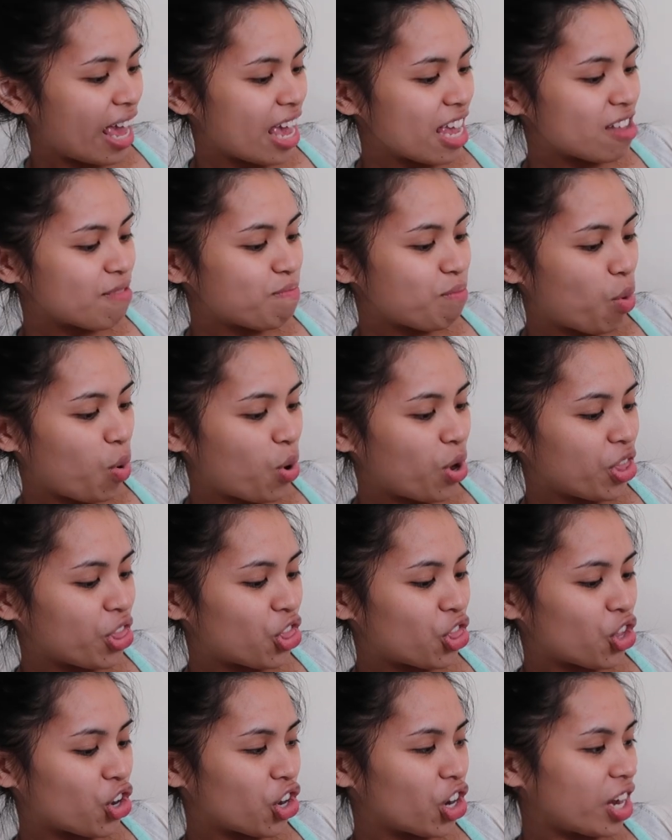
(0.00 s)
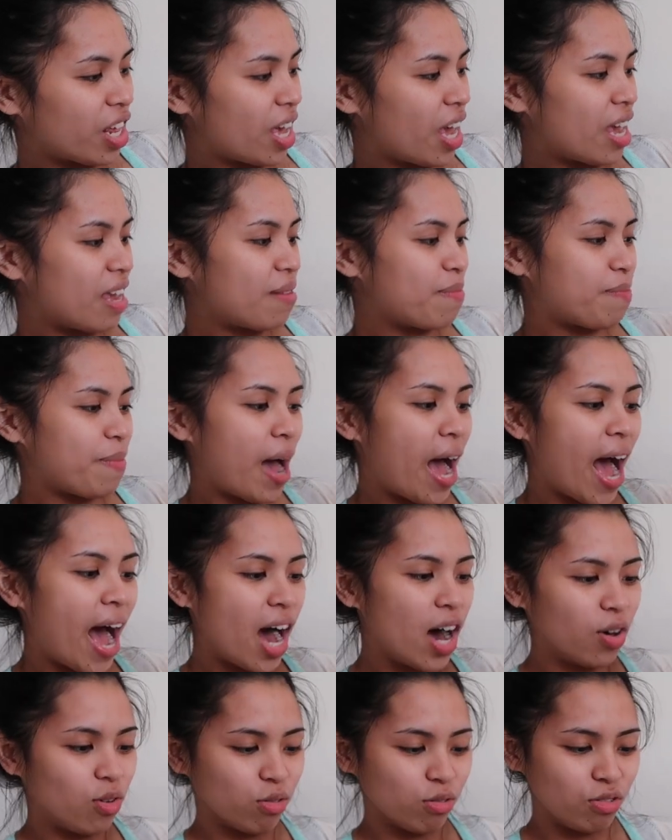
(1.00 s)
8.38
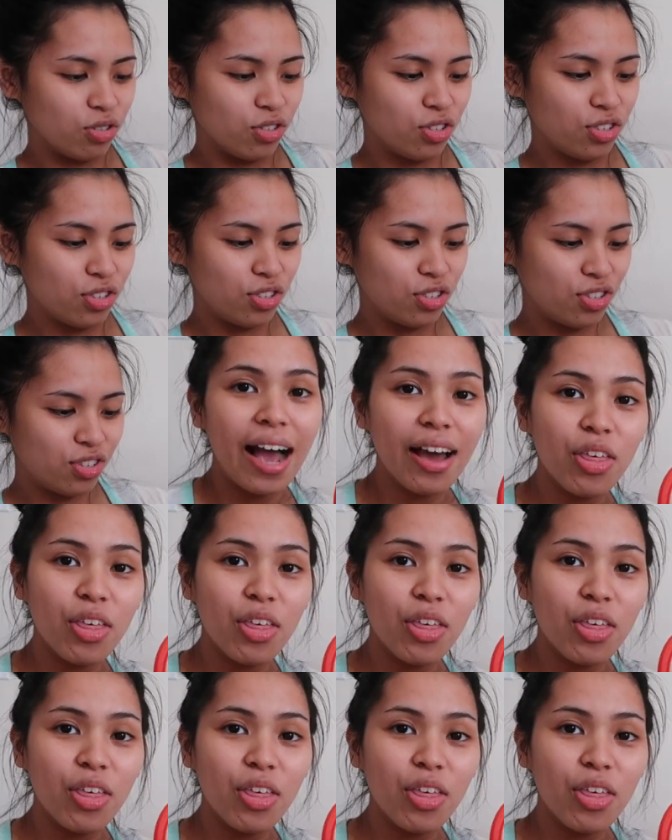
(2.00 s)
pounds.